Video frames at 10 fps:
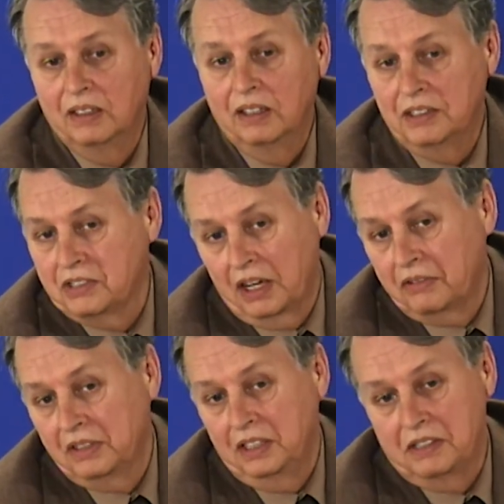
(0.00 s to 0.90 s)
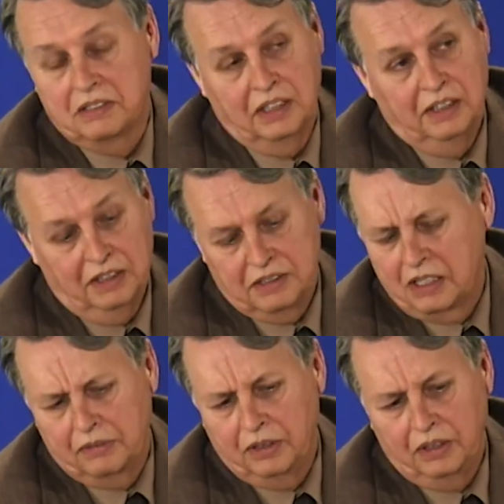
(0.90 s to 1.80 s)
And Socrates, in
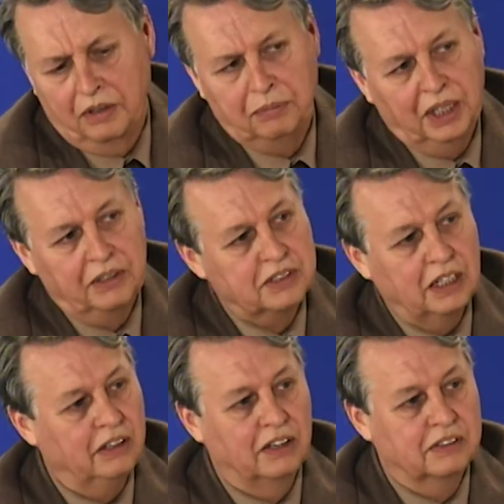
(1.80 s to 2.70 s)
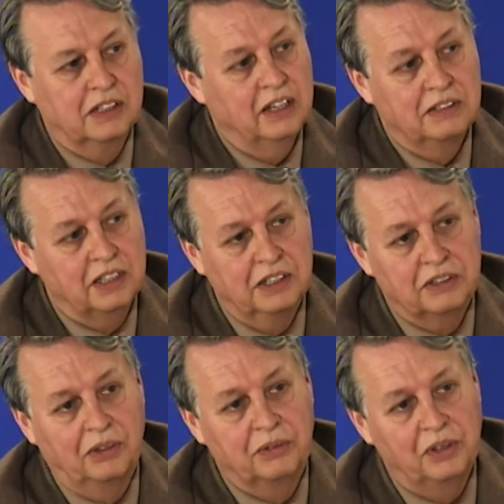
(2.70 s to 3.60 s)
several of Plato's dialogues, says
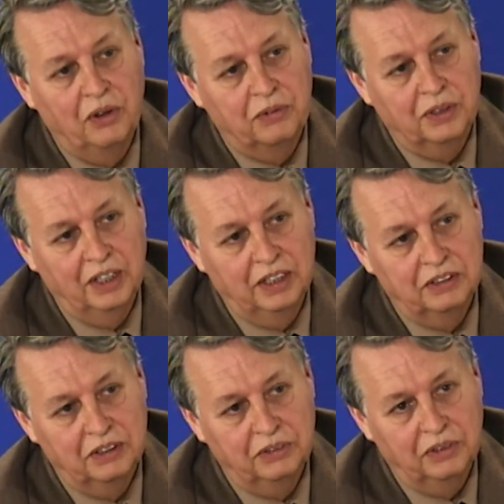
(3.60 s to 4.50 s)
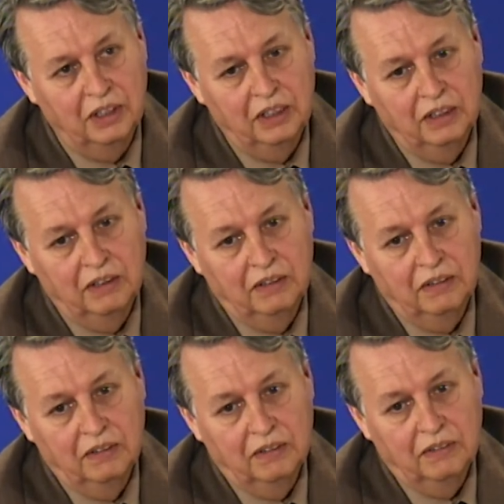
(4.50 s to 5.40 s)
over and over again to
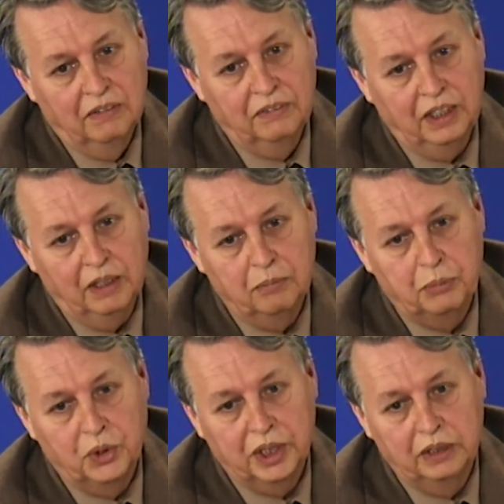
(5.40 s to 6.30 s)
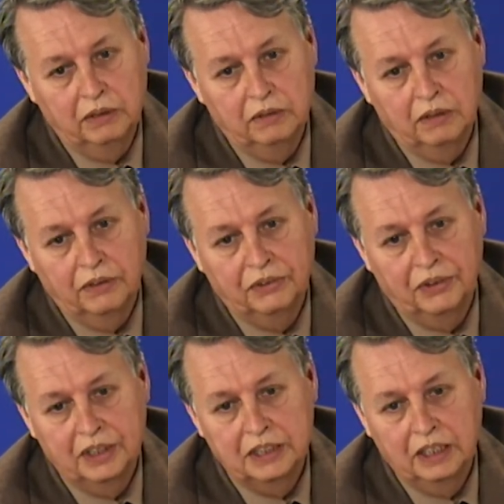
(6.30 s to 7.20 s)
the important,
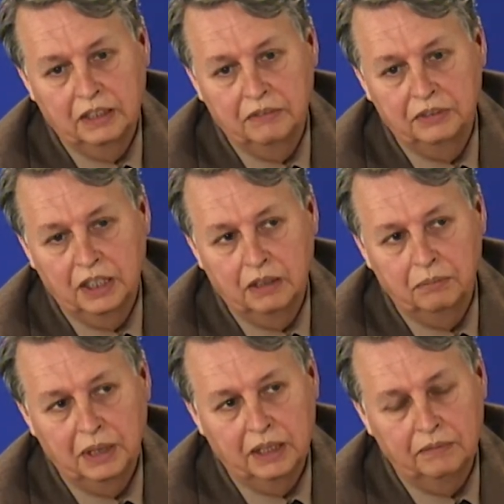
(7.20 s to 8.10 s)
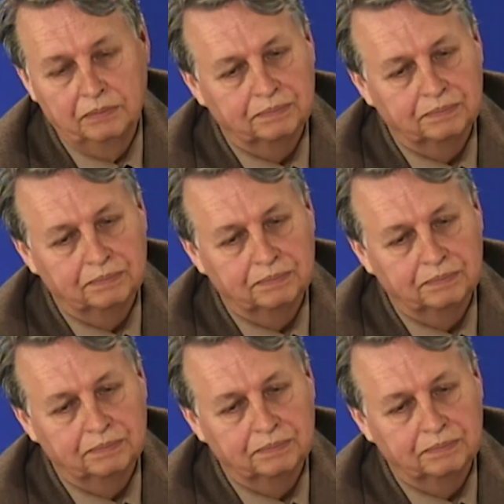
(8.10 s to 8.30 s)
authoritative young men,